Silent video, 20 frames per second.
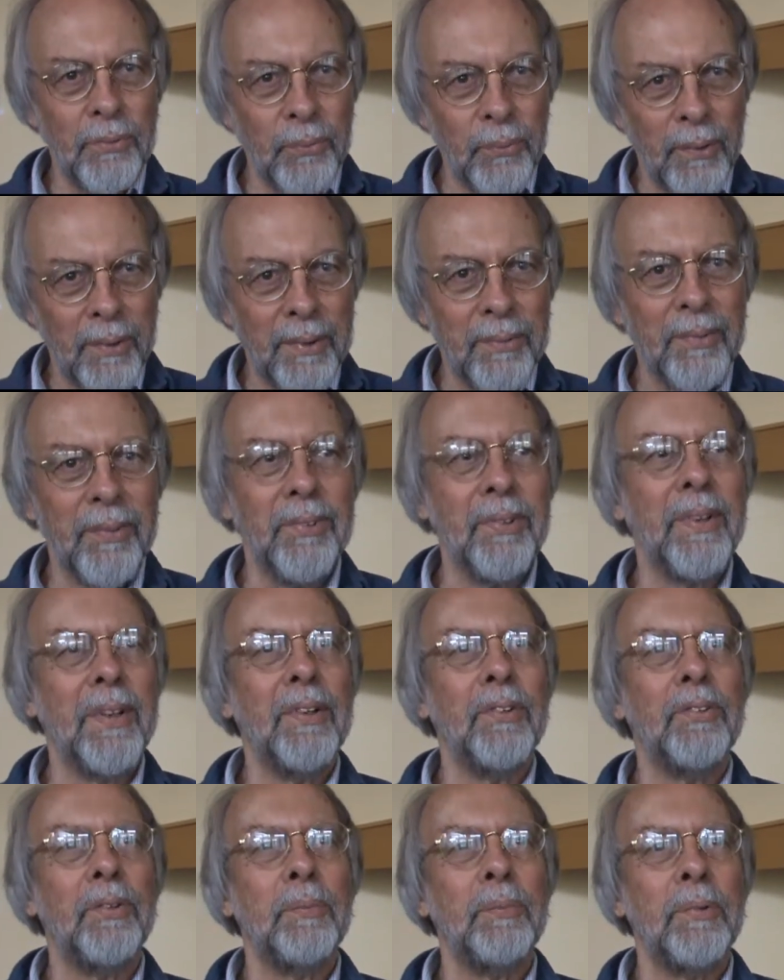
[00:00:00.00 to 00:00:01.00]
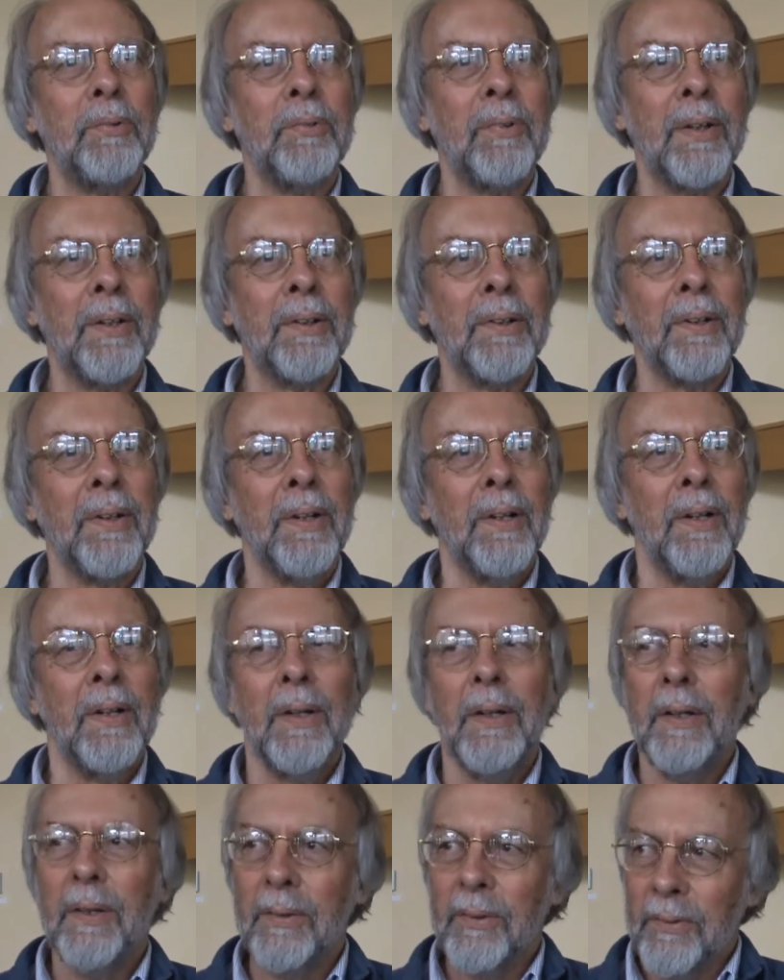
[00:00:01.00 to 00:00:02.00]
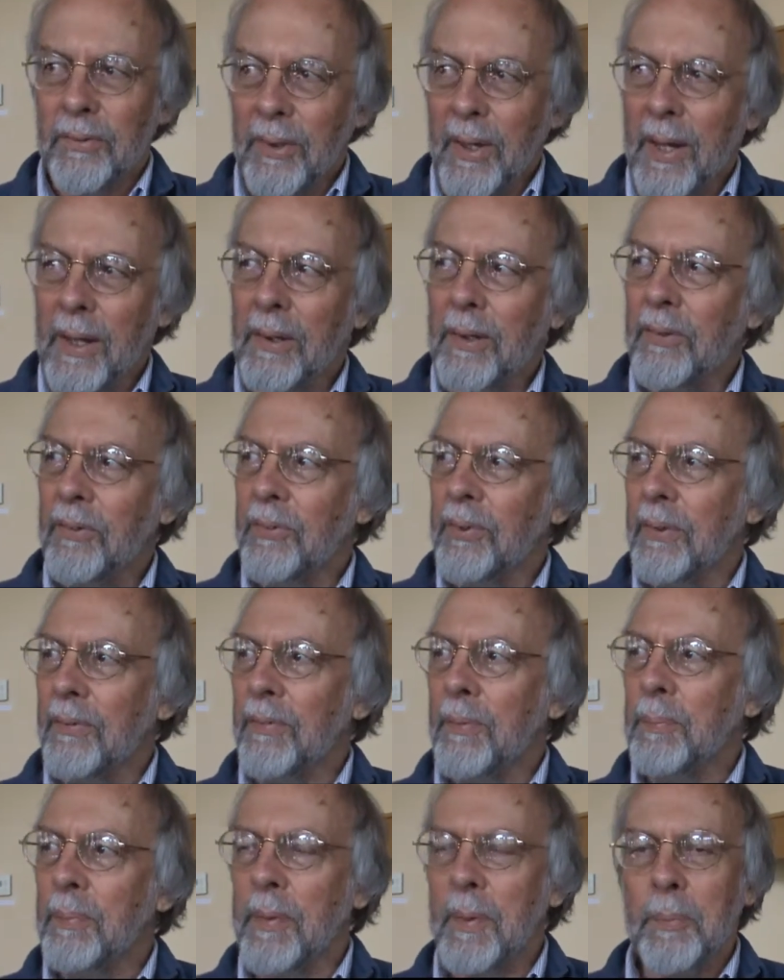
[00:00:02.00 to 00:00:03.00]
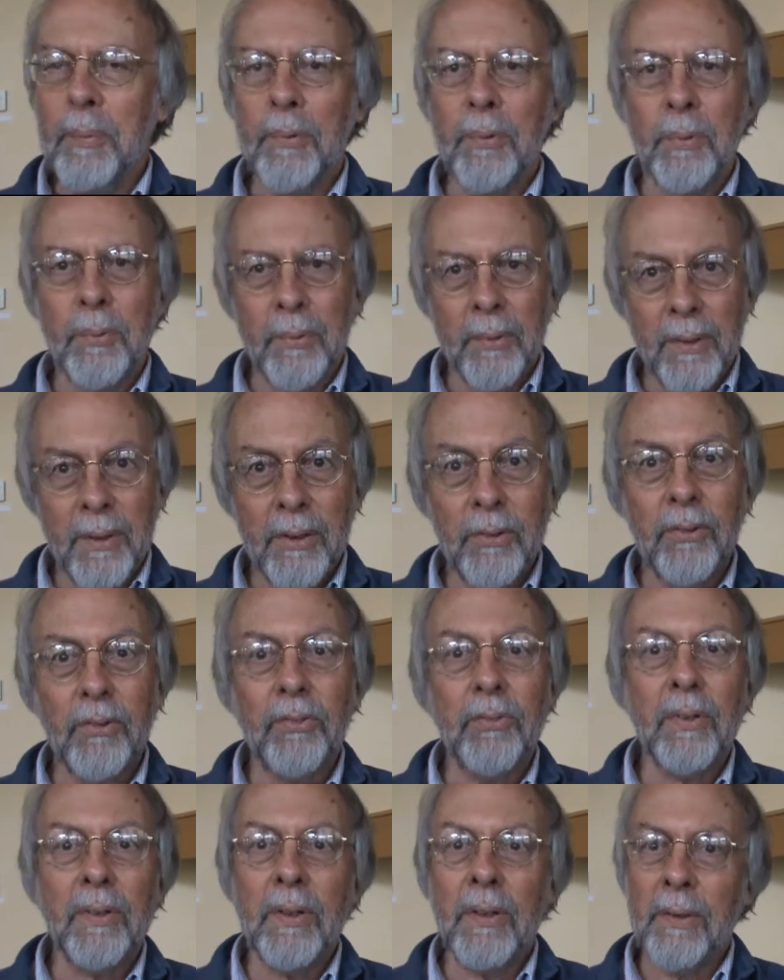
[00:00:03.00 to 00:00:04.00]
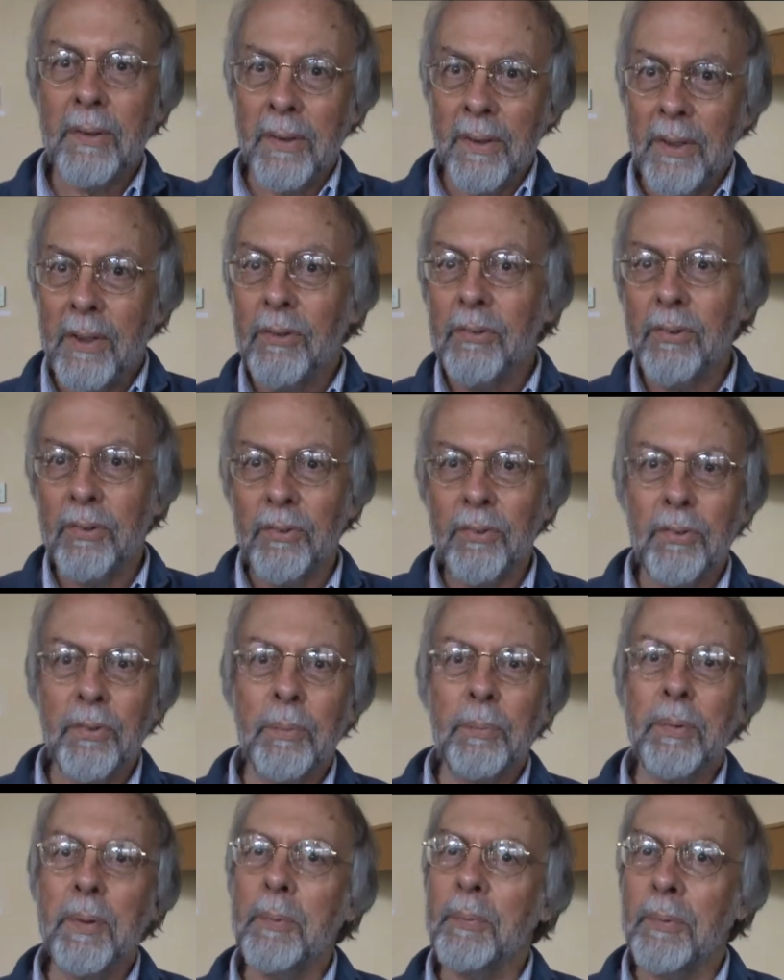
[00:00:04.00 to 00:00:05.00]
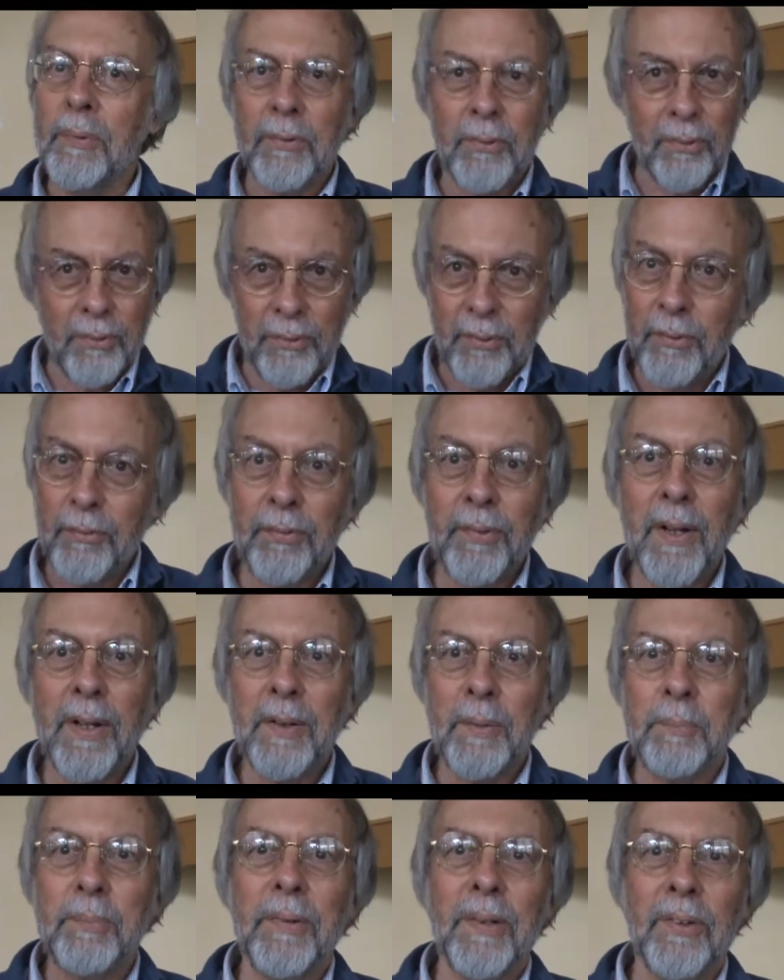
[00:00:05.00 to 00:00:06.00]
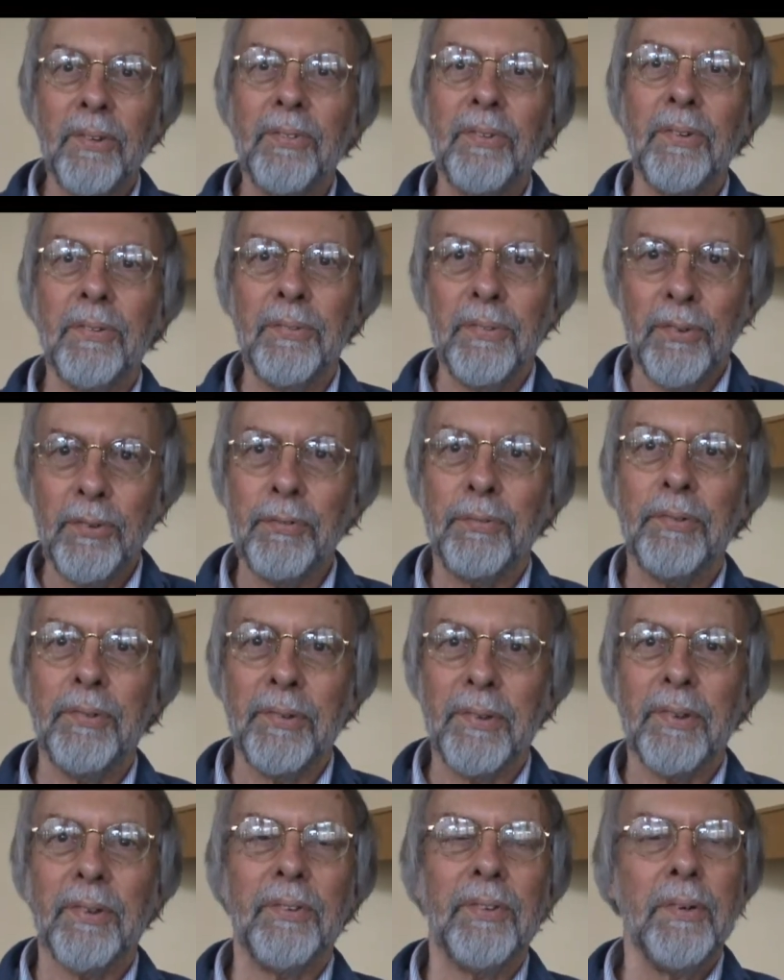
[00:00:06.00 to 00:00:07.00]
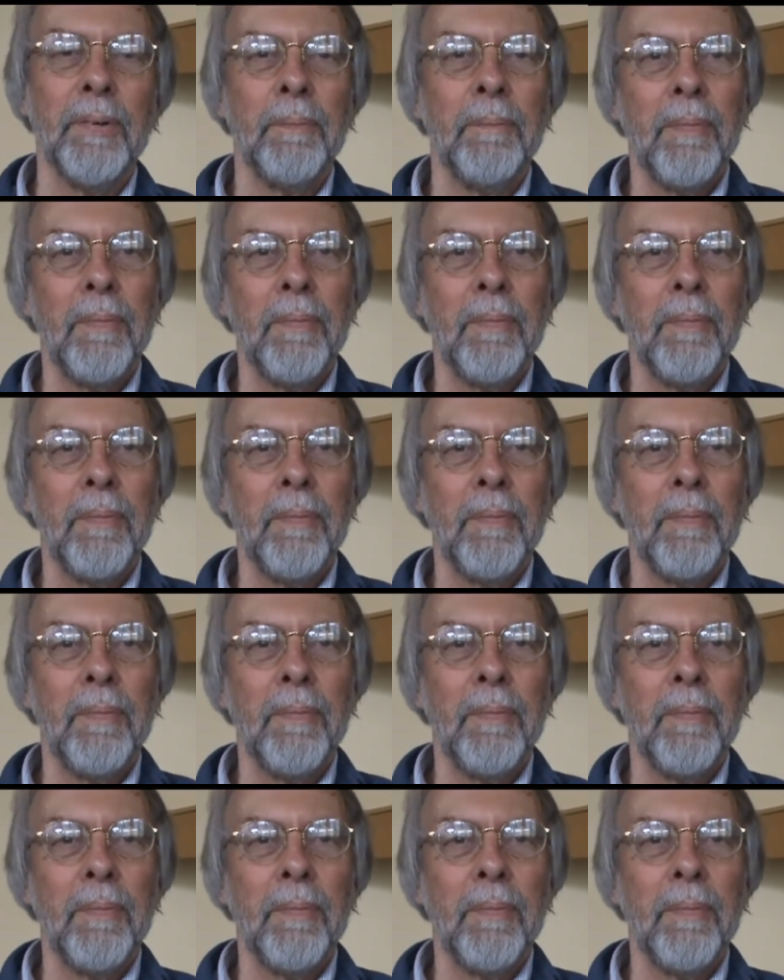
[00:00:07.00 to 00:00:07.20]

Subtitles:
World of Education, but rather the talents of the people who are interested in the interests of the people should find a place to flourish.